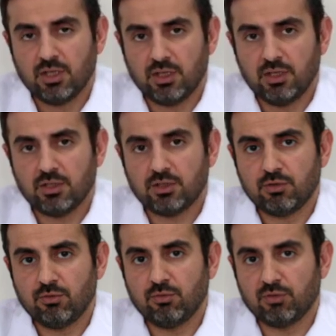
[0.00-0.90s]
is
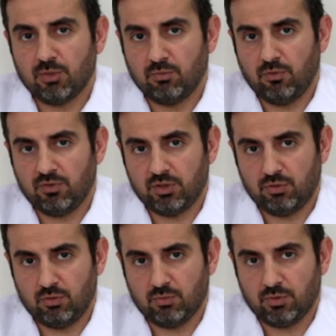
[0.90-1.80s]
to remove the
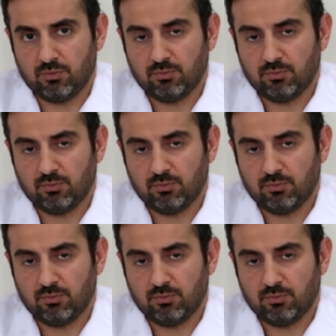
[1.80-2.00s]
tumor.